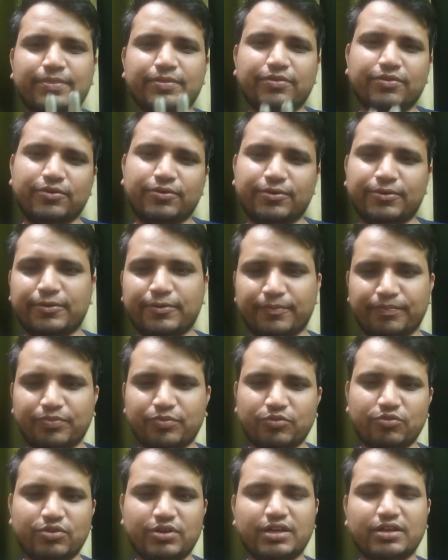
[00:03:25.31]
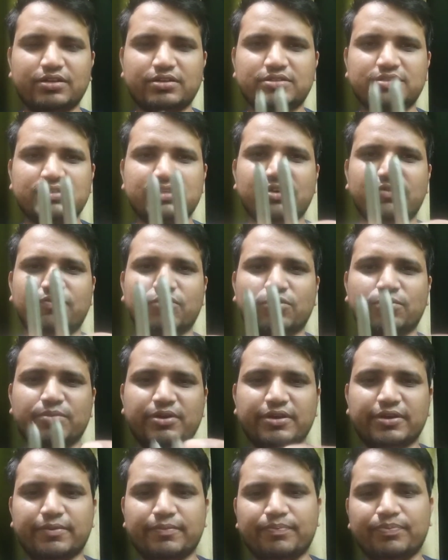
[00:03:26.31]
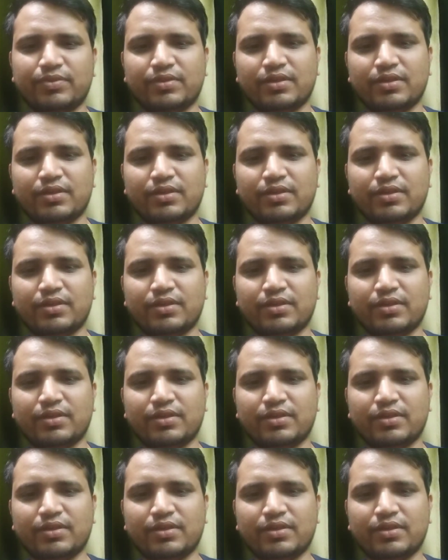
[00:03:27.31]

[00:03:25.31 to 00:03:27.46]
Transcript: So you can see from here,